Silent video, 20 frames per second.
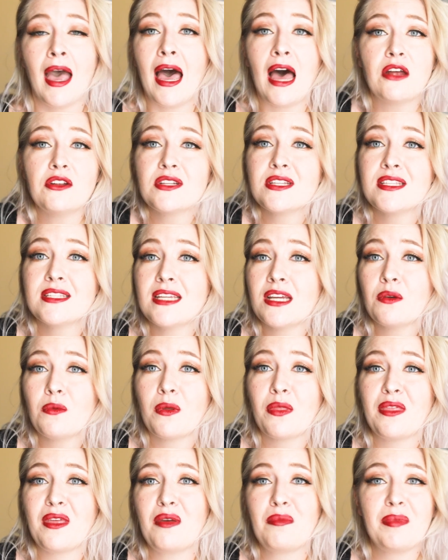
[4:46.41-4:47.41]
I'll just stick
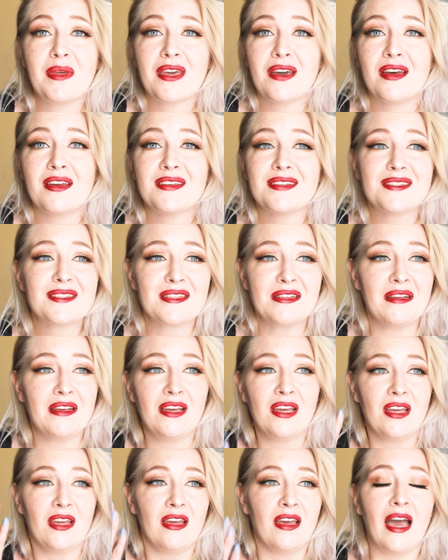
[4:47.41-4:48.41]
with it because
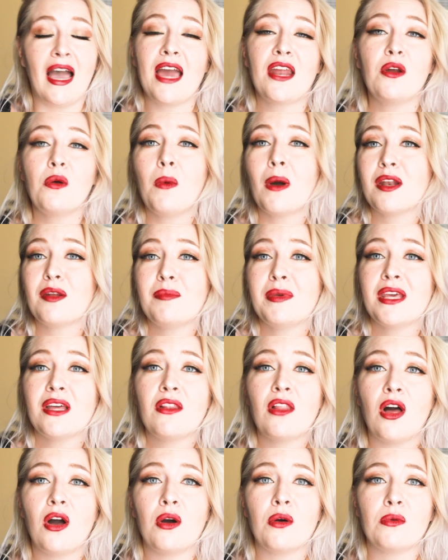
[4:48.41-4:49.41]
I don't want to be
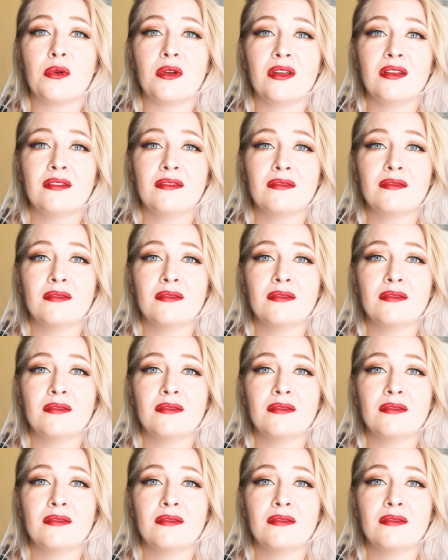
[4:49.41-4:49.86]
alone.